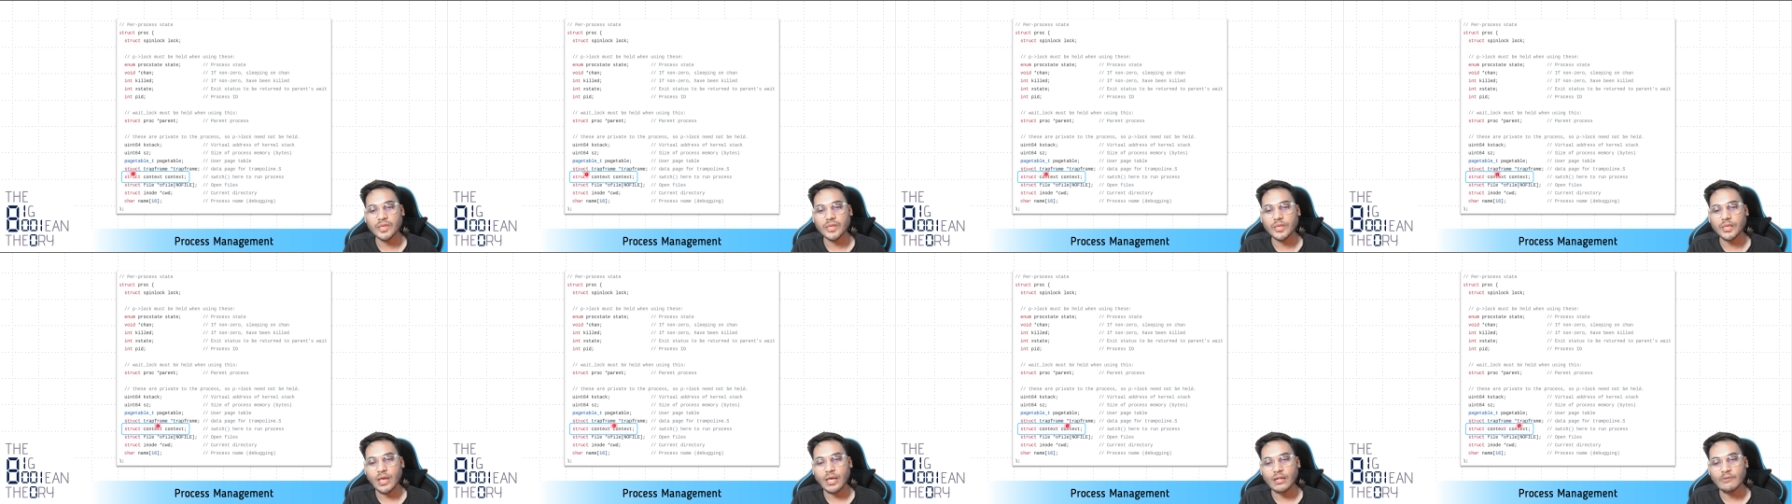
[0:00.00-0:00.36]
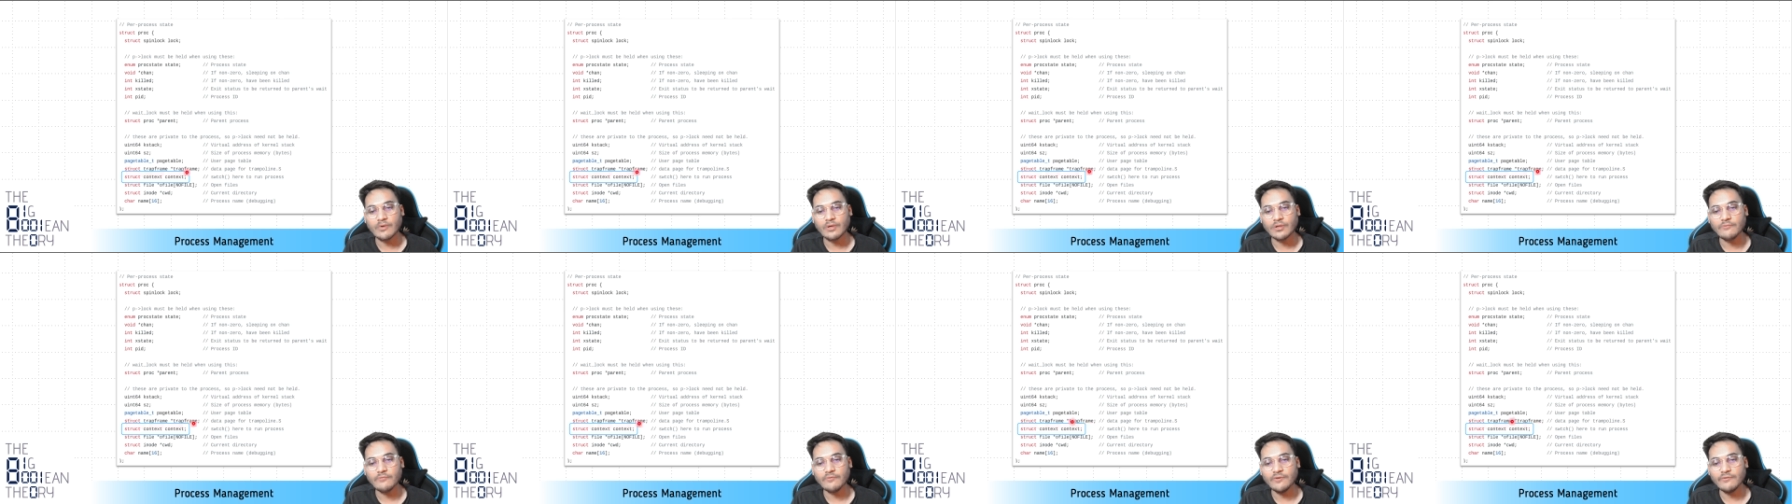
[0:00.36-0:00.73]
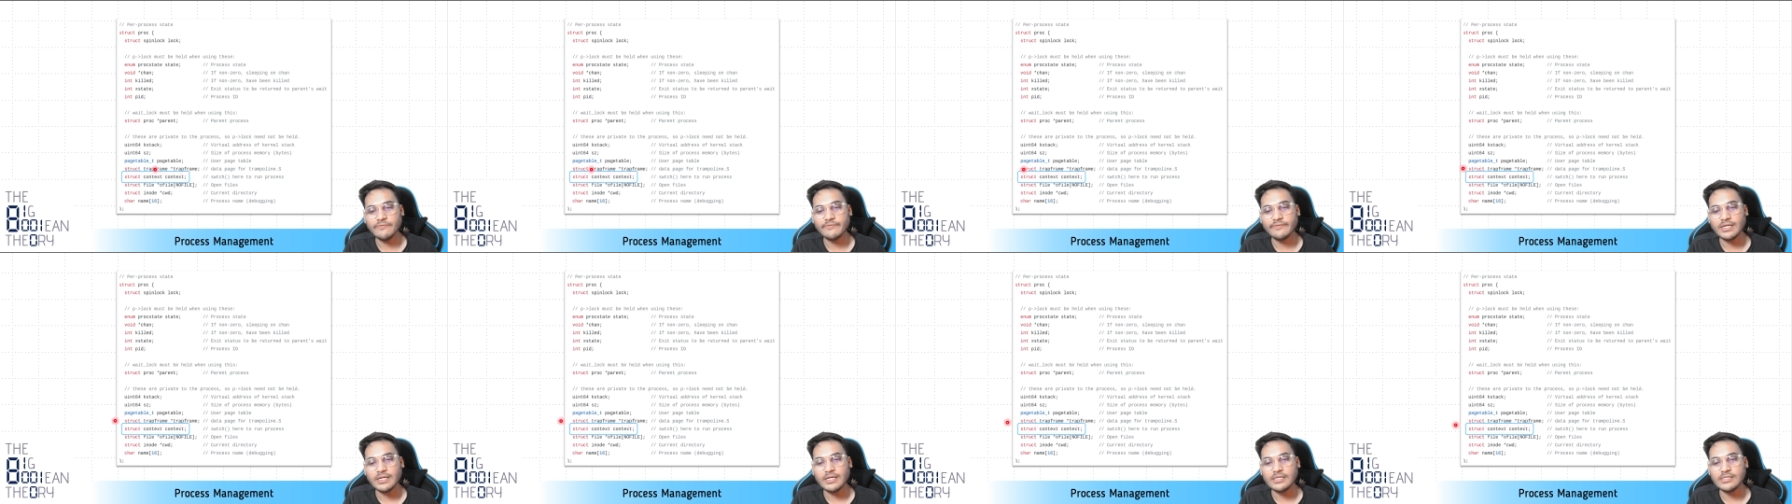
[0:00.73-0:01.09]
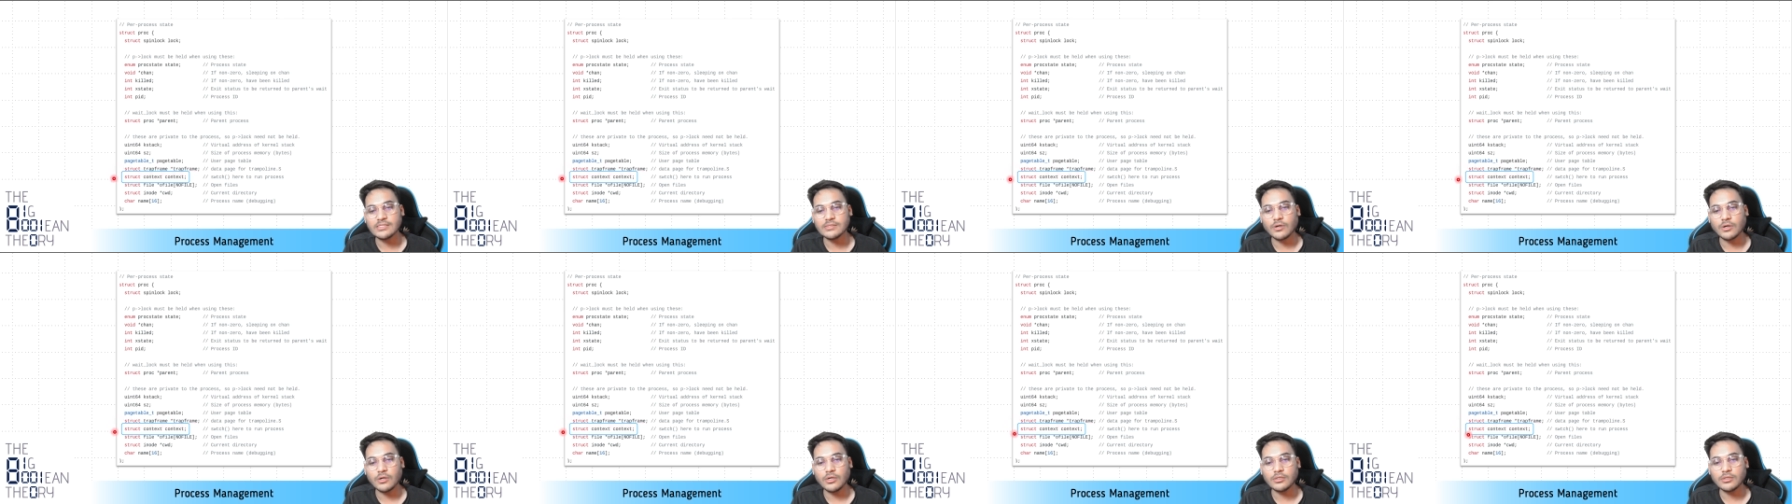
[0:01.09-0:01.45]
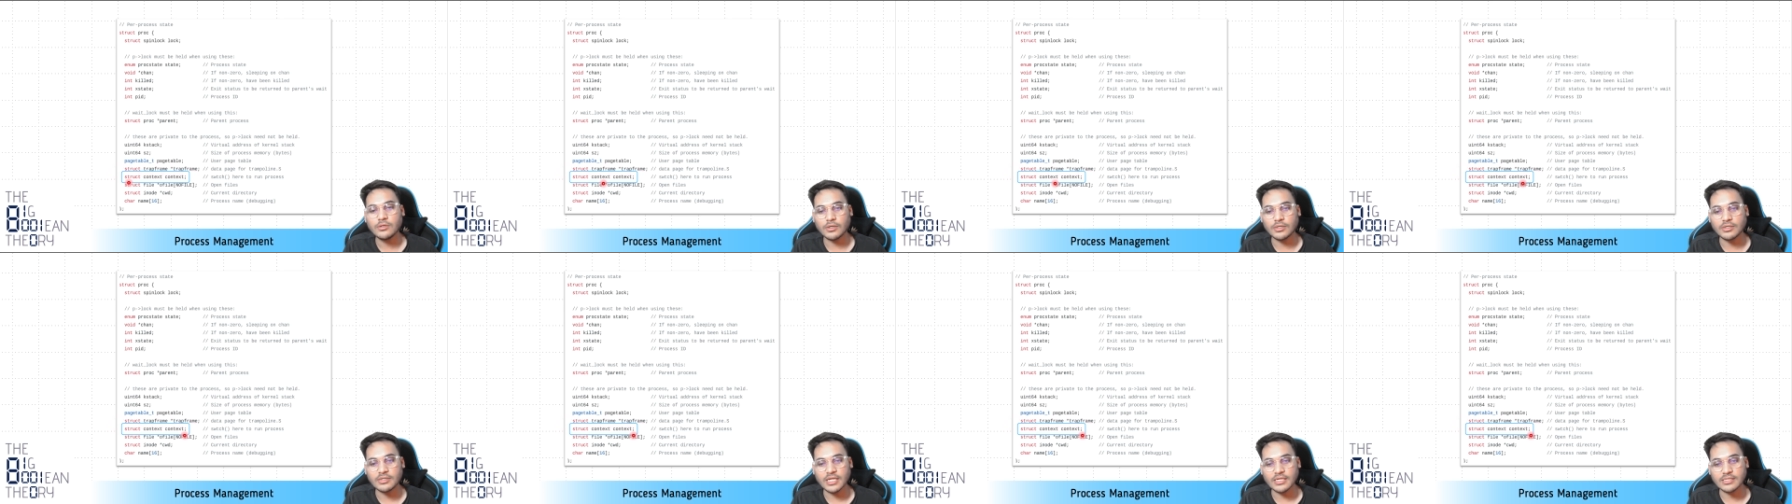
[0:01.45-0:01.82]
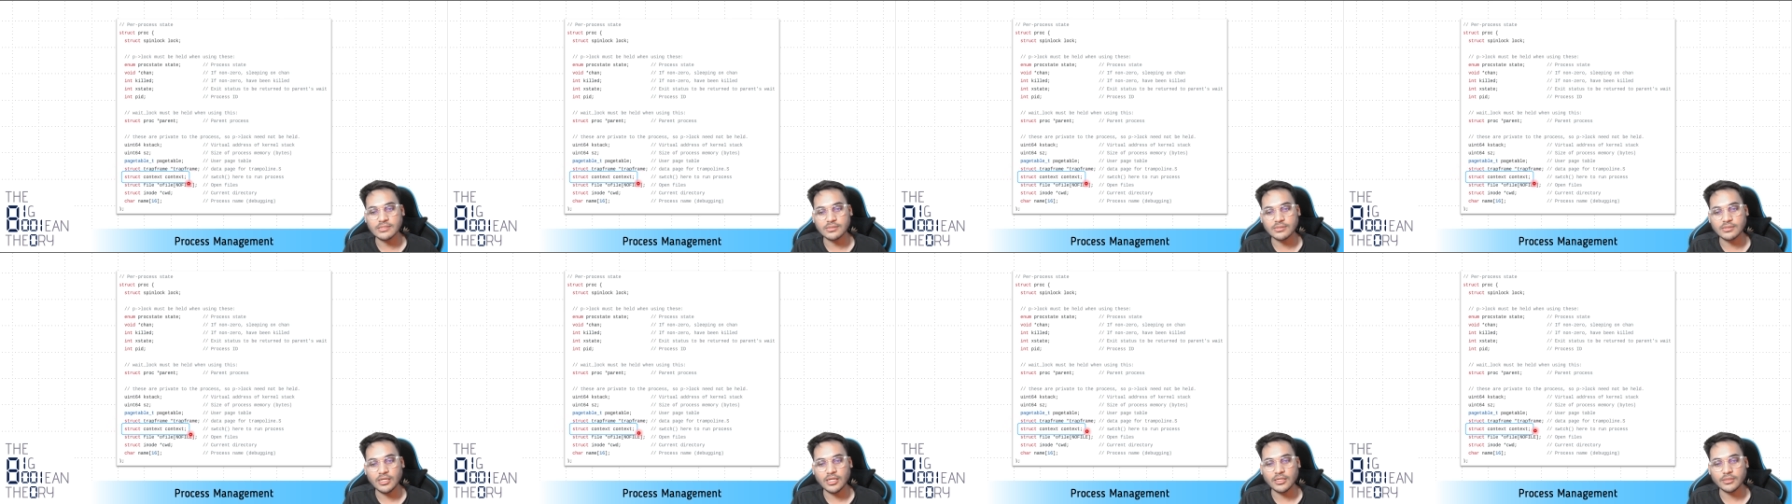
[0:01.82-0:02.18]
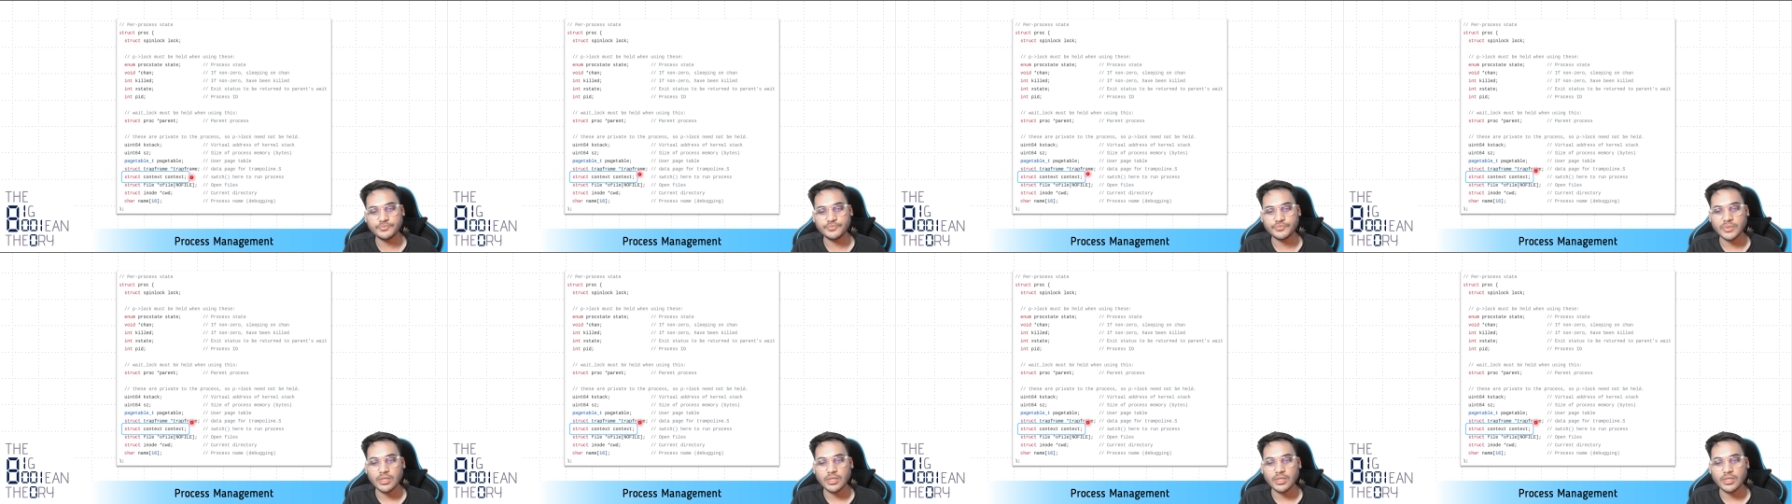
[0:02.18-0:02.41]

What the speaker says: and one of the field is called context, right?